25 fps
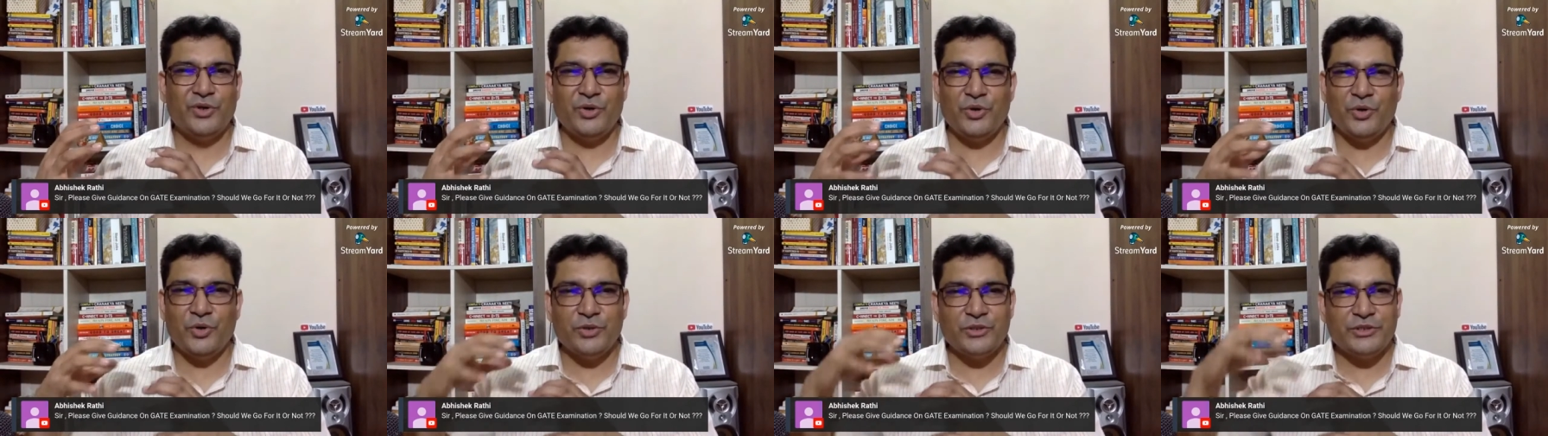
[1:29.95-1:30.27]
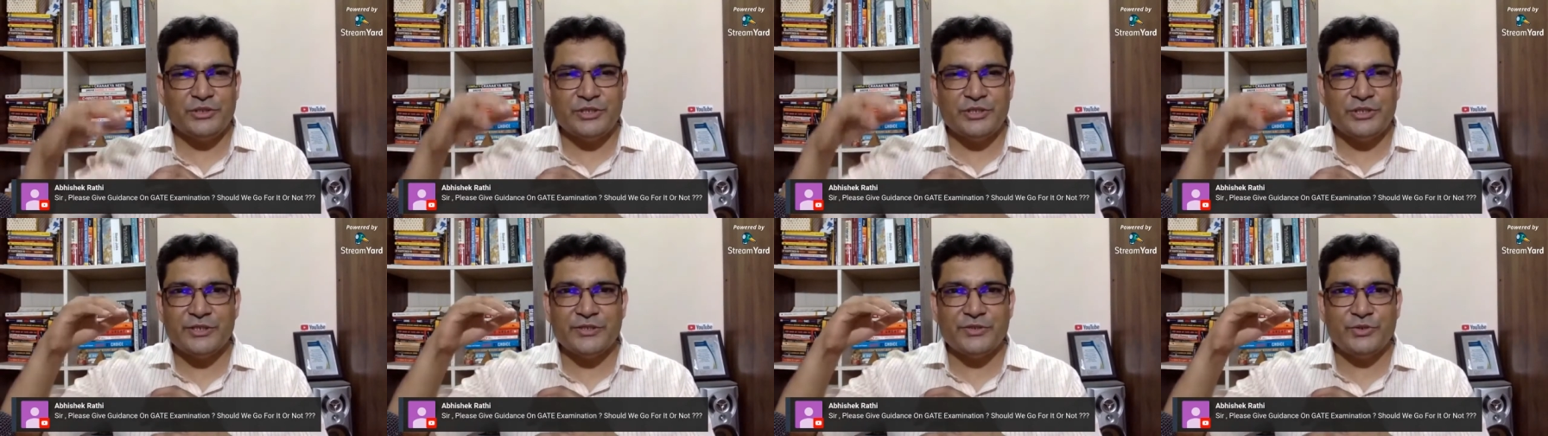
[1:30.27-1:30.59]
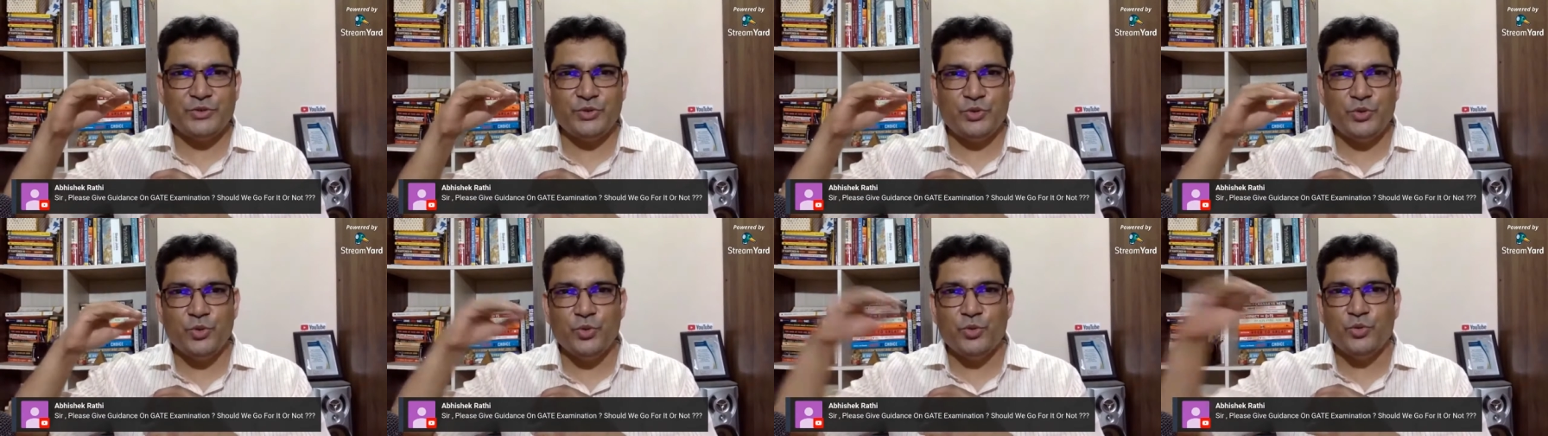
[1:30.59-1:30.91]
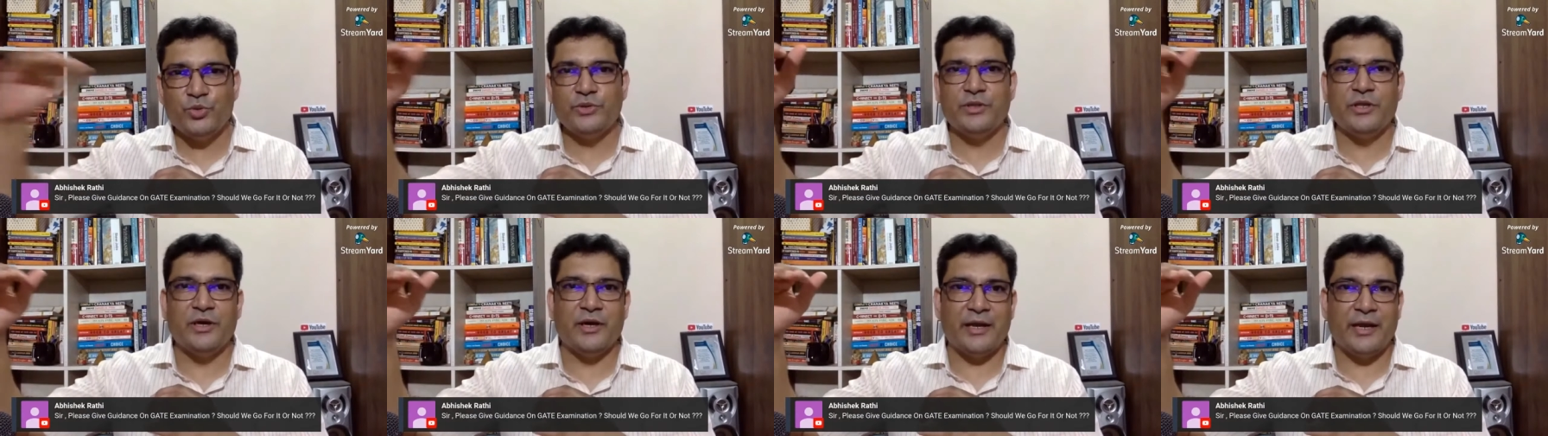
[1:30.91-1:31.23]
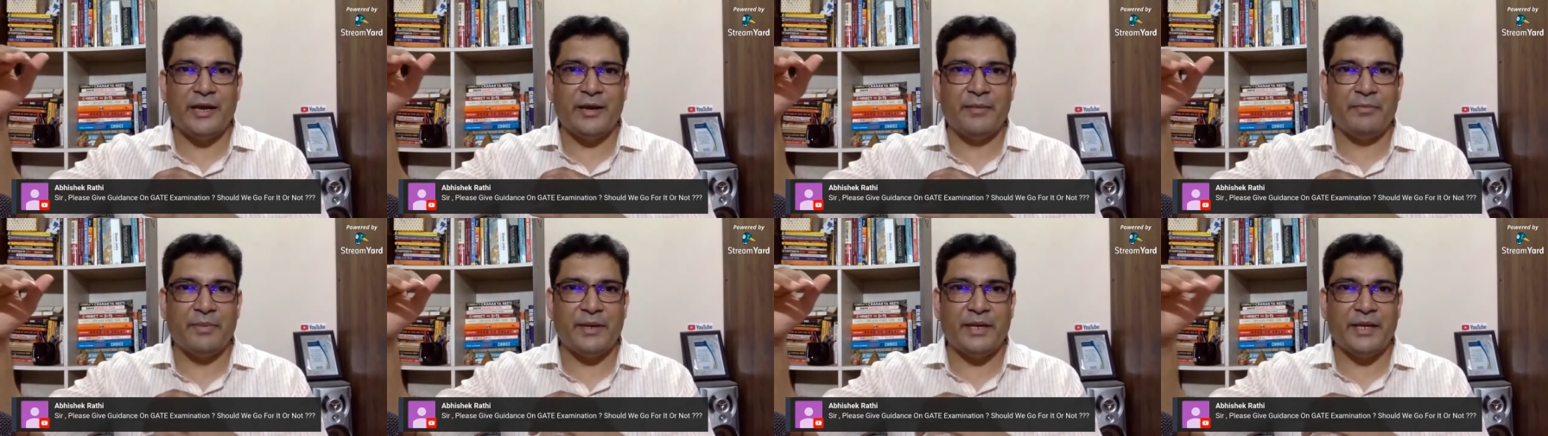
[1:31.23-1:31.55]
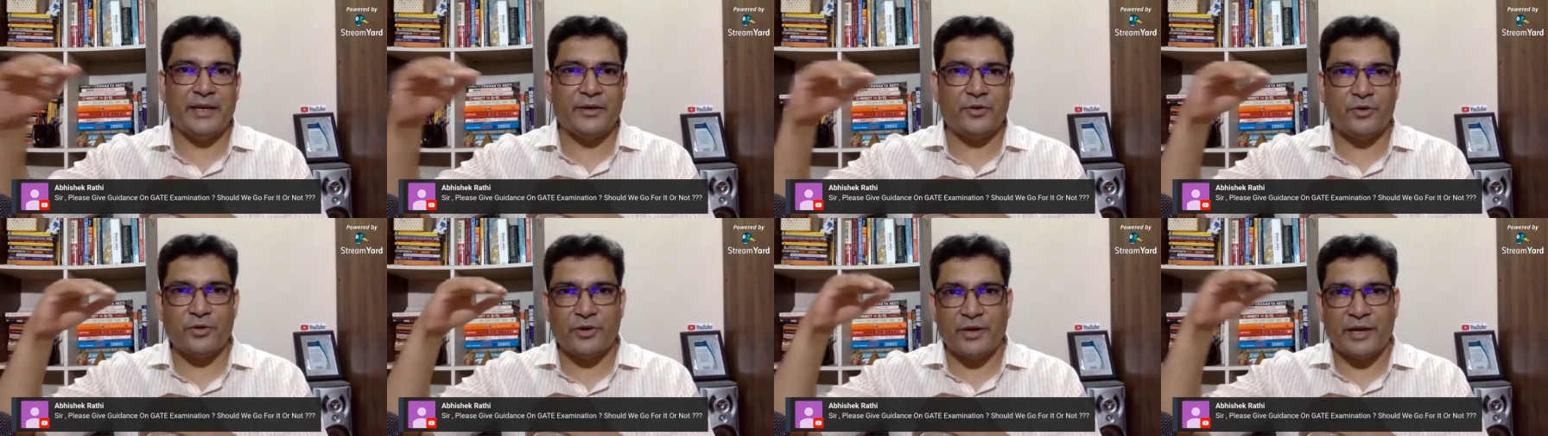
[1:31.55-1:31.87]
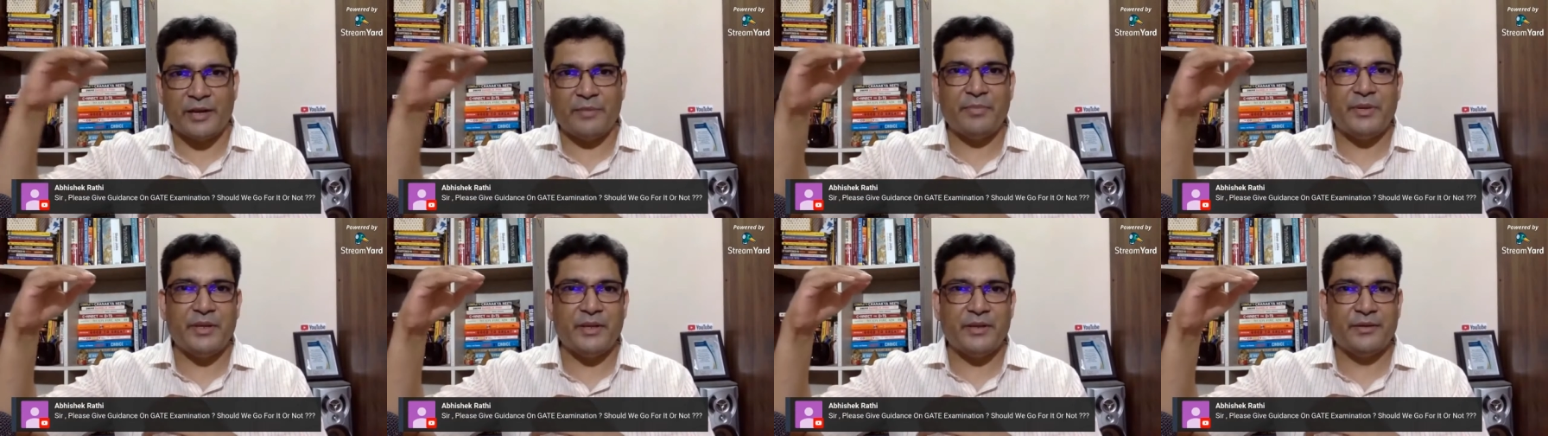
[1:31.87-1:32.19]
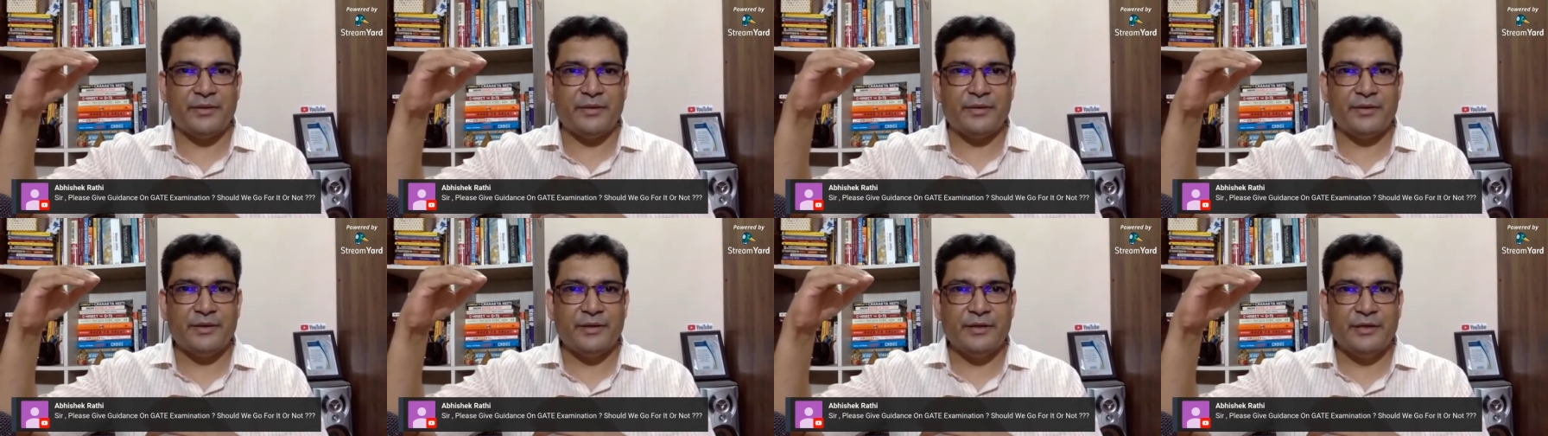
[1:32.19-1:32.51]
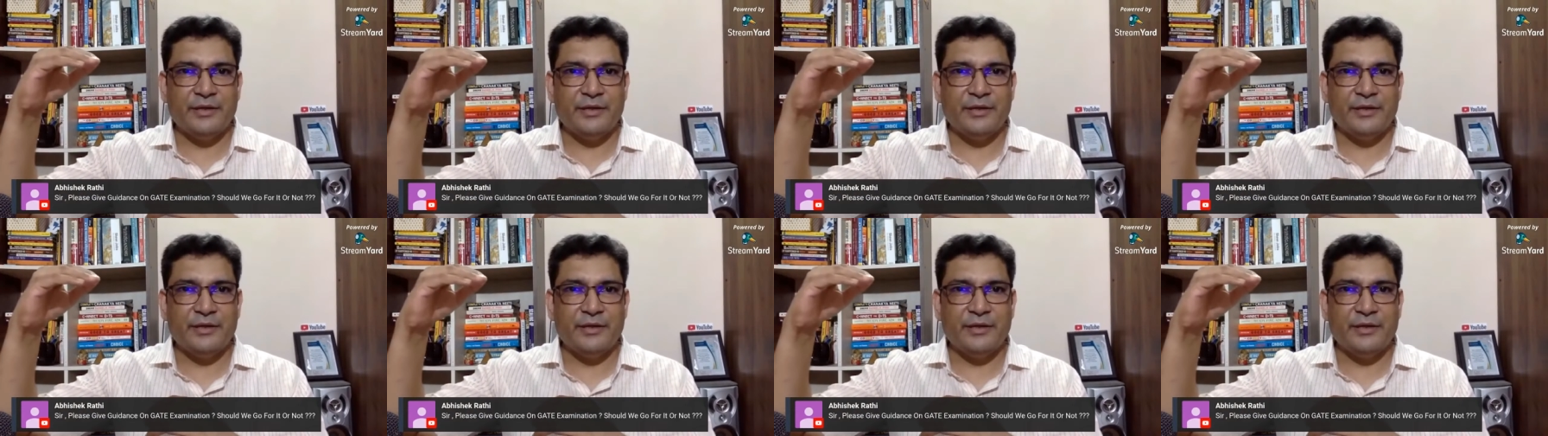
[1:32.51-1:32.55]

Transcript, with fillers: Don't just do the MTech or ME.